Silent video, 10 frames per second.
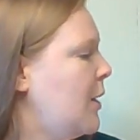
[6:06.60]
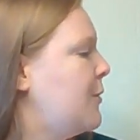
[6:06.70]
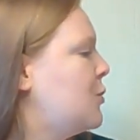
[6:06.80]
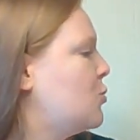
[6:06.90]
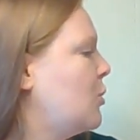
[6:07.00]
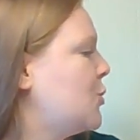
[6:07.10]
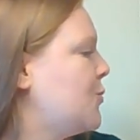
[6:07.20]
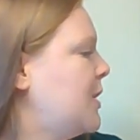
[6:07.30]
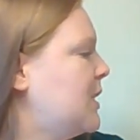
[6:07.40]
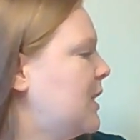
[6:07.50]
The
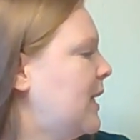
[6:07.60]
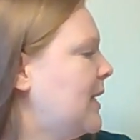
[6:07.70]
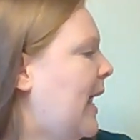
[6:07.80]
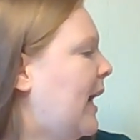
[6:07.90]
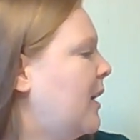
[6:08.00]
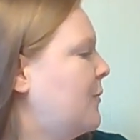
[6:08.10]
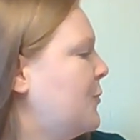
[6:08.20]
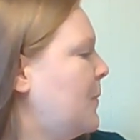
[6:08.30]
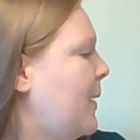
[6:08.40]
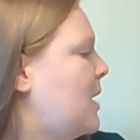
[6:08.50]
sorceress cared for
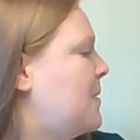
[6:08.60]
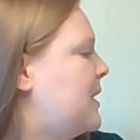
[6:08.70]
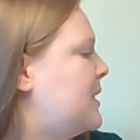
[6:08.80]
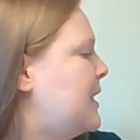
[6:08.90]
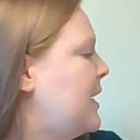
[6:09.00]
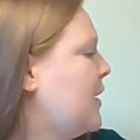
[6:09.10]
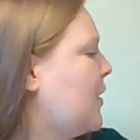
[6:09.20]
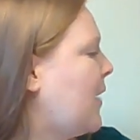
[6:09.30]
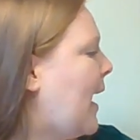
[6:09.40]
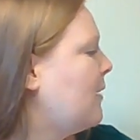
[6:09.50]
the baby, seeing
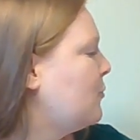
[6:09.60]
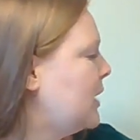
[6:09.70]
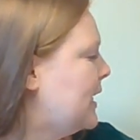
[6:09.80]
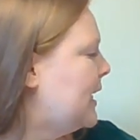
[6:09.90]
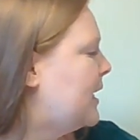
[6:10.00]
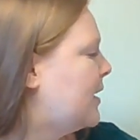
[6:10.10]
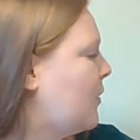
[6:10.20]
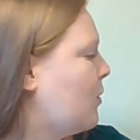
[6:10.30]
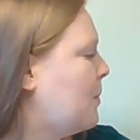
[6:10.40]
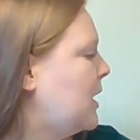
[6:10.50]
her every need.
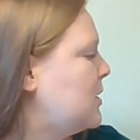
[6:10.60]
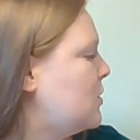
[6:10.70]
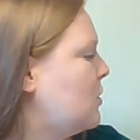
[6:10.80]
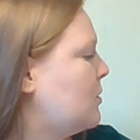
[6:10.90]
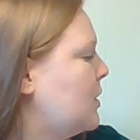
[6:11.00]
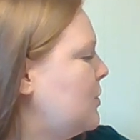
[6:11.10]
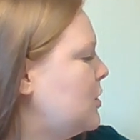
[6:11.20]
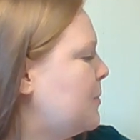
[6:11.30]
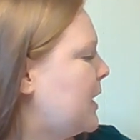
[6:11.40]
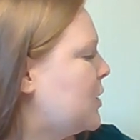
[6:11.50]
Rapunzel grew
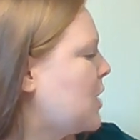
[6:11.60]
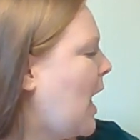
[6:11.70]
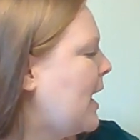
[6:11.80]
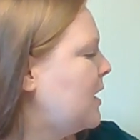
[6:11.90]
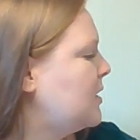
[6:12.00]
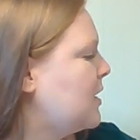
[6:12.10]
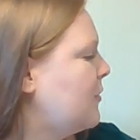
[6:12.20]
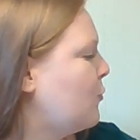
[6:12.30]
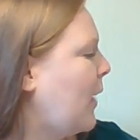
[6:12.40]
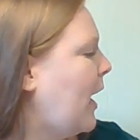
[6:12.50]
to be a child of
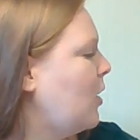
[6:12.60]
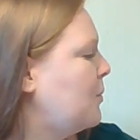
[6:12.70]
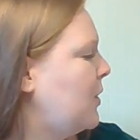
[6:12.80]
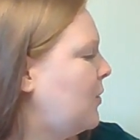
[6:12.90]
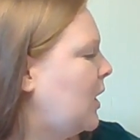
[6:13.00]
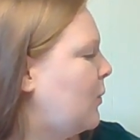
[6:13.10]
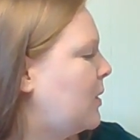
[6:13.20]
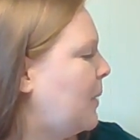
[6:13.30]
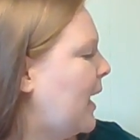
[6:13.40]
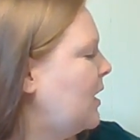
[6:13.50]
rare beauty,
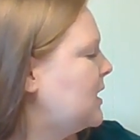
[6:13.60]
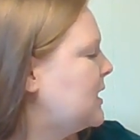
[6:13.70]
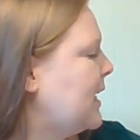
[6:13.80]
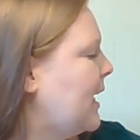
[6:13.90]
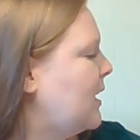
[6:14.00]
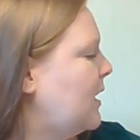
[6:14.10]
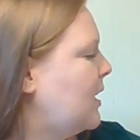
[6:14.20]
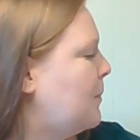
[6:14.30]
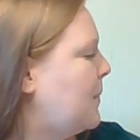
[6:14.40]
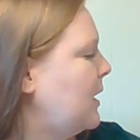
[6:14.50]
with pale skin
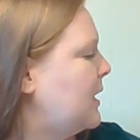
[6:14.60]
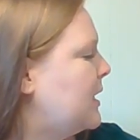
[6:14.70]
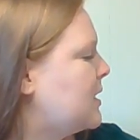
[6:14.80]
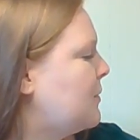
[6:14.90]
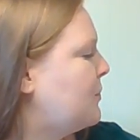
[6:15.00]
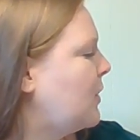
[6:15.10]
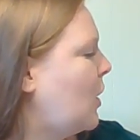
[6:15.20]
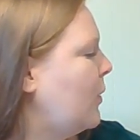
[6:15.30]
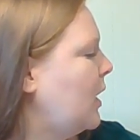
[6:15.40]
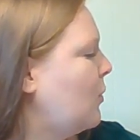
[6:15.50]
and abundance of
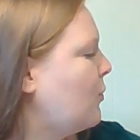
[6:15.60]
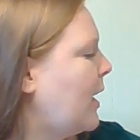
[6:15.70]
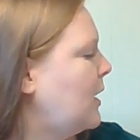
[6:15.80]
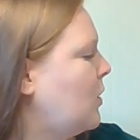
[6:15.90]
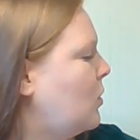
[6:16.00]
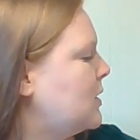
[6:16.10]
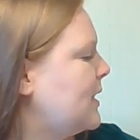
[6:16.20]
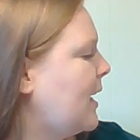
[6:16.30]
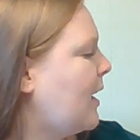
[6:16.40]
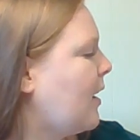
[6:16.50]
flowing red
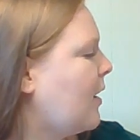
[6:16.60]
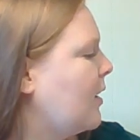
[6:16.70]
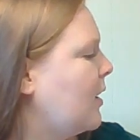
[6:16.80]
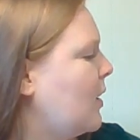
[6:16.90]
golden hair.